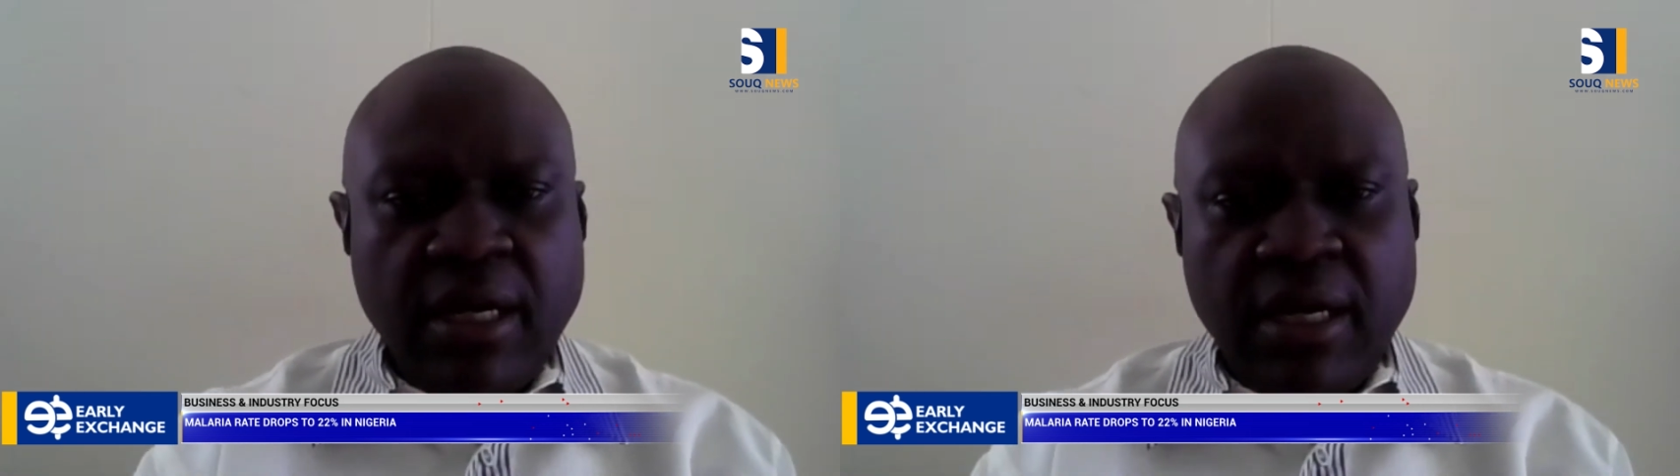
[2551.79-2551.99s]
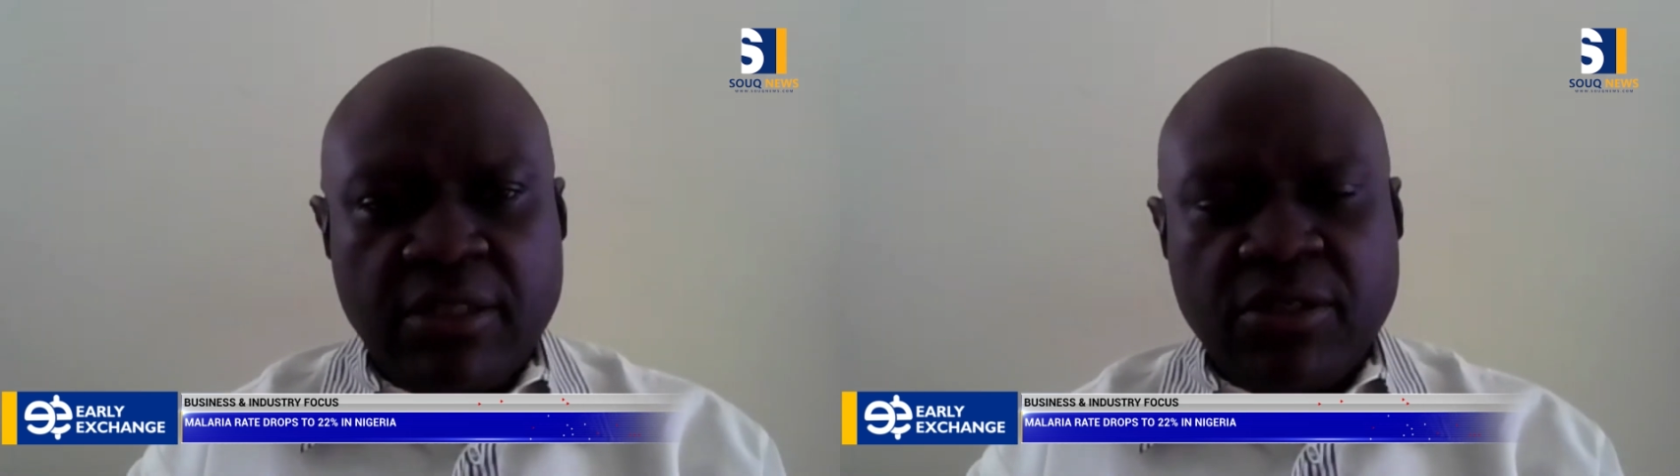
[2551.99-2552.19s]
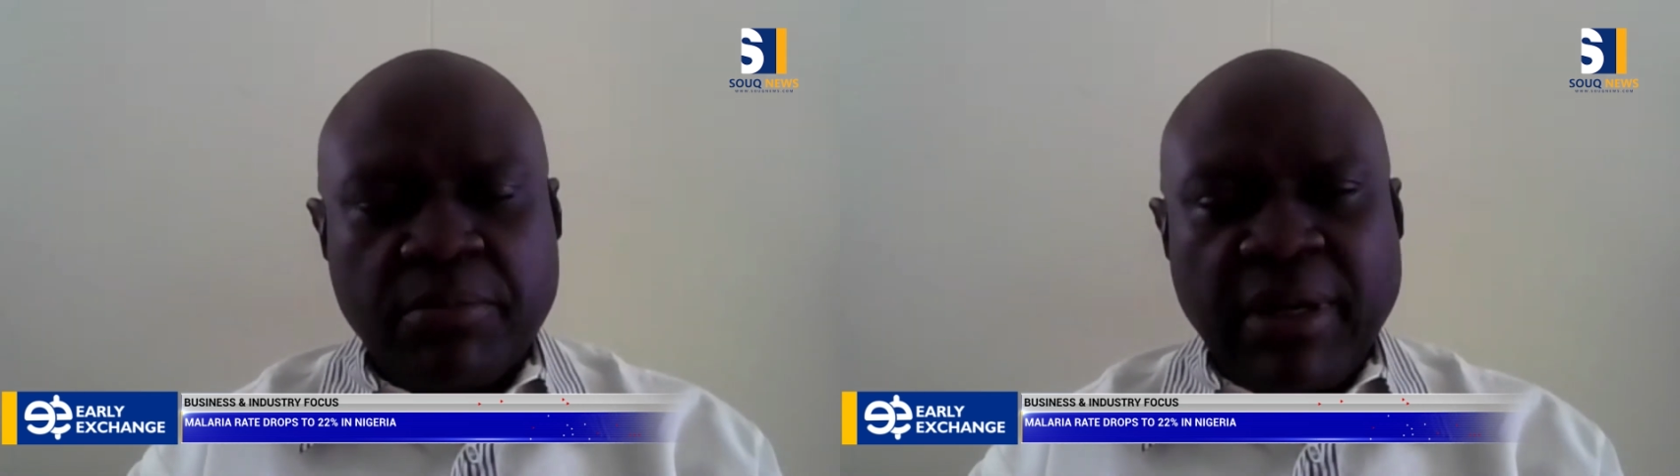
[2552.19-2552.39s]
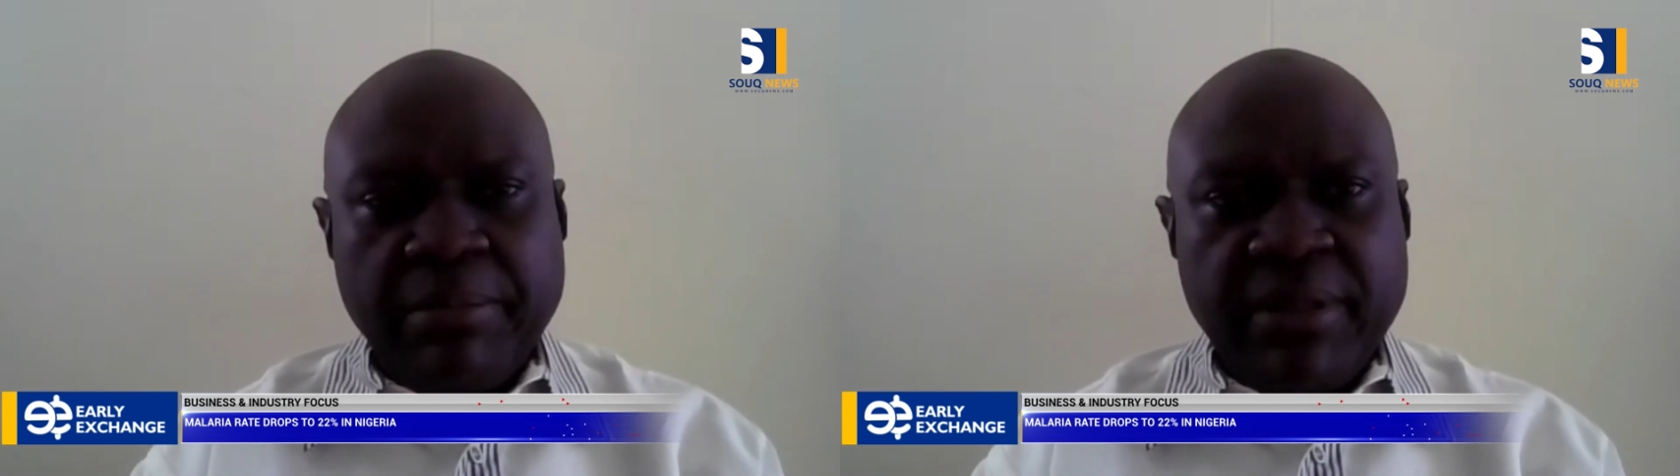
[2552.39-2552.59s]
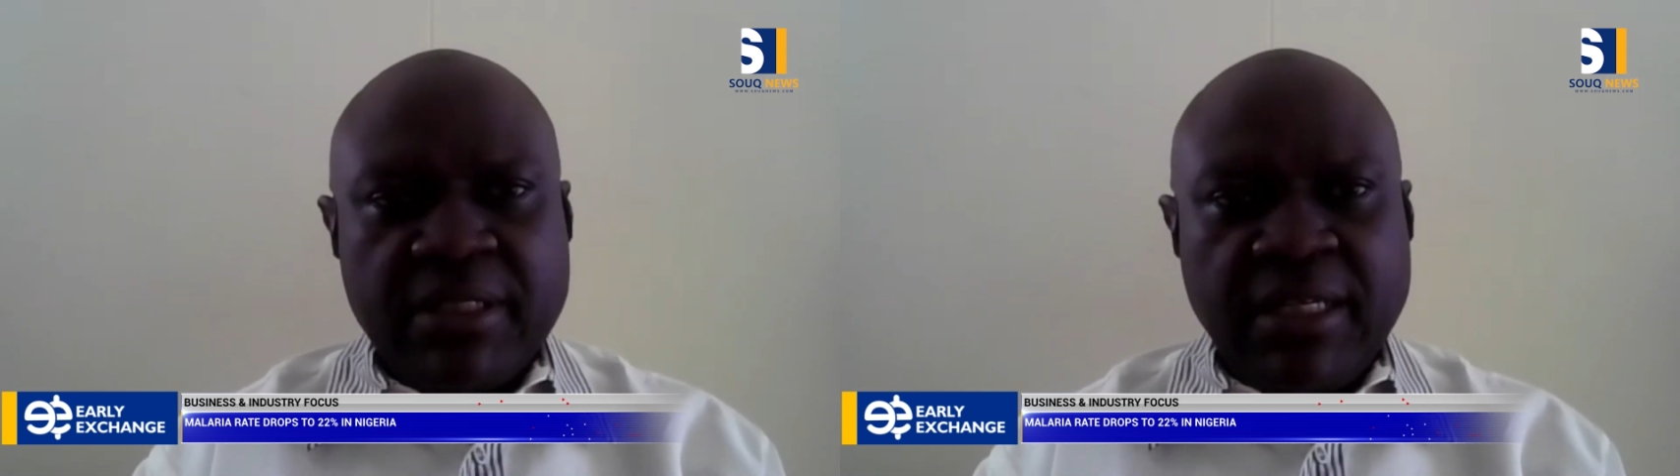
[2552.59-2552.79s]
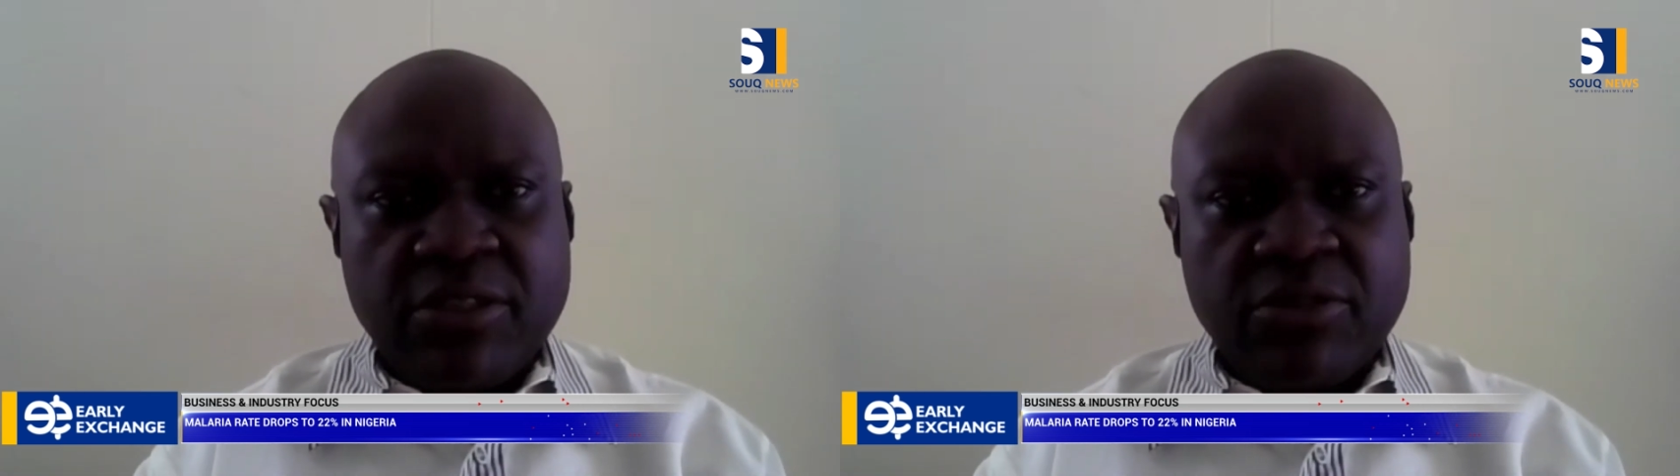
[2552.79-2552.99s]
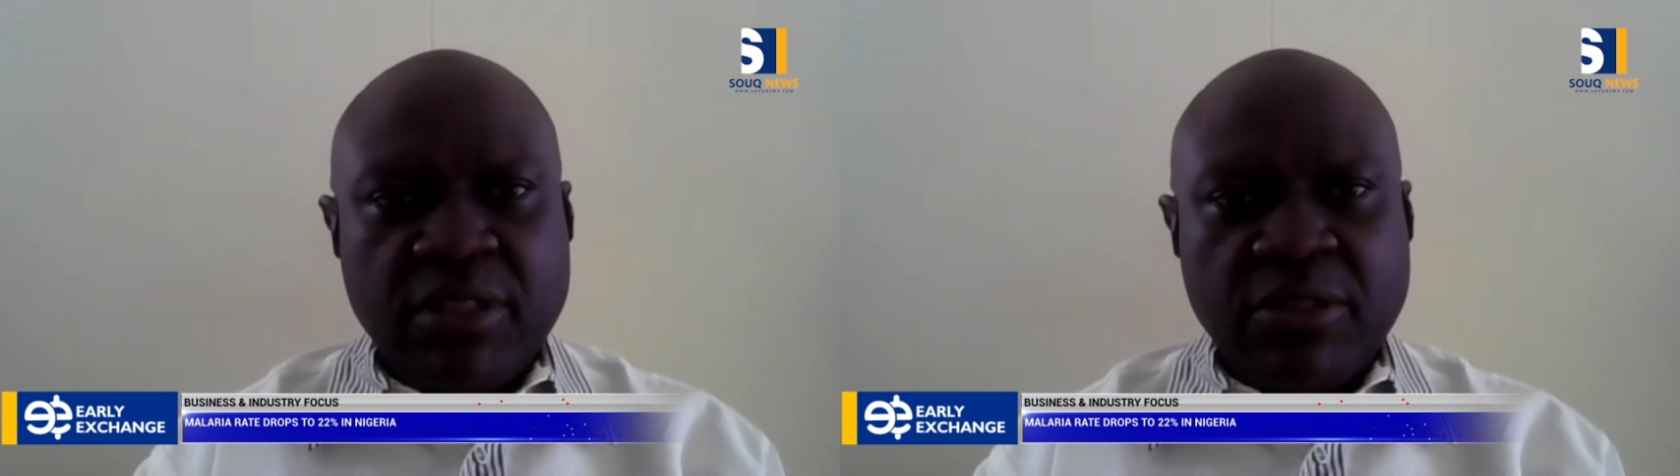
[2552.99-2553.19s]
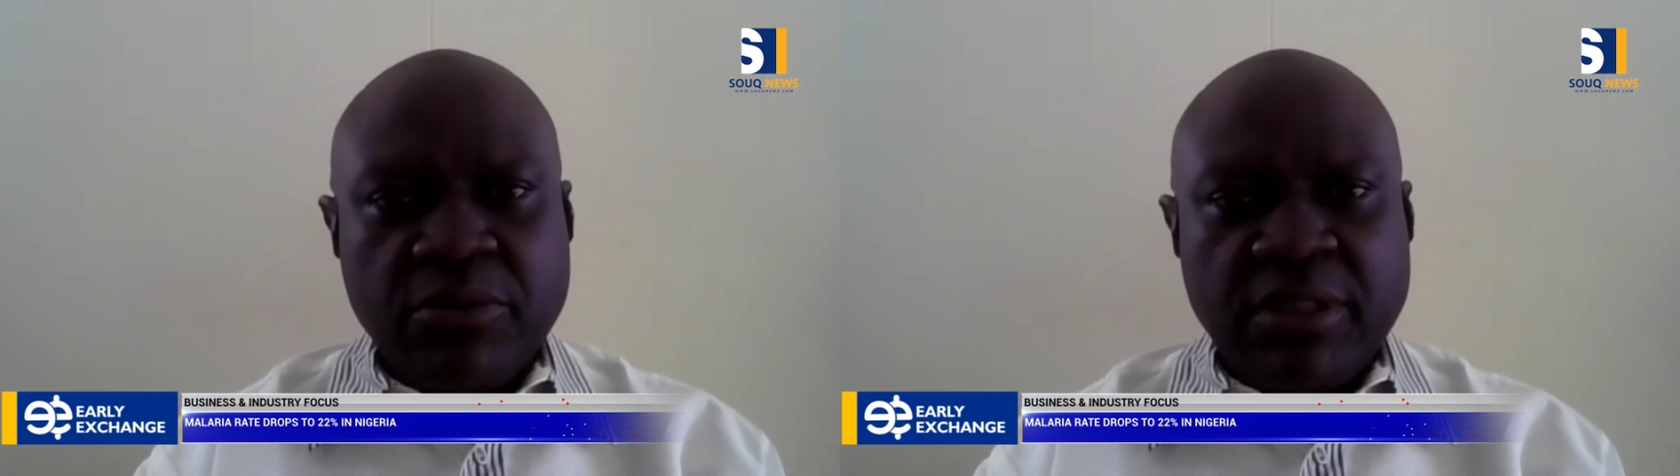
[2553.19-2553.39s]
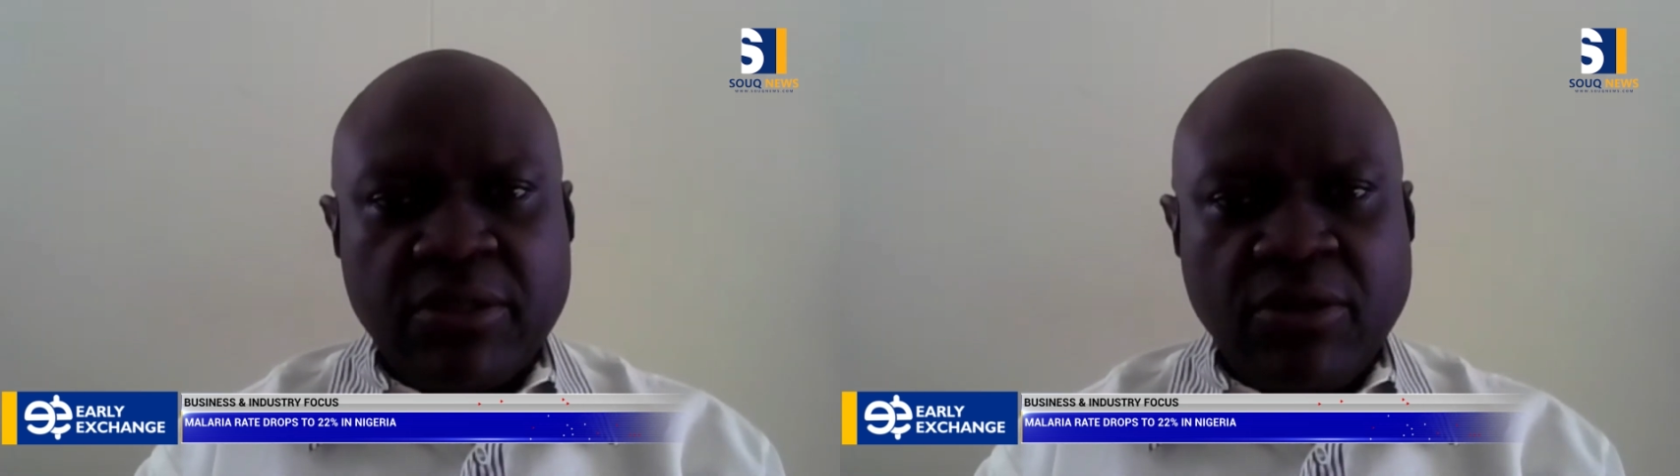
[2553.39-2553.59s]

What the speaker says: It's not my business to deal with